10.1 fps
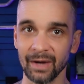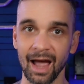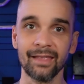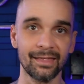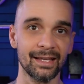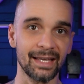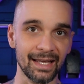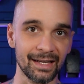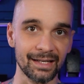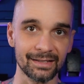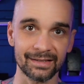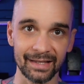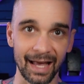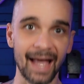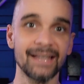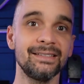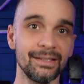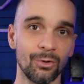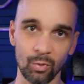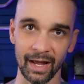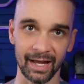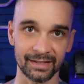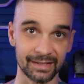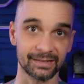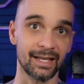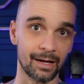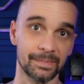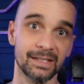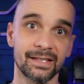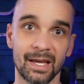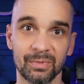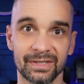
but I think it is the ideal way to set up this cable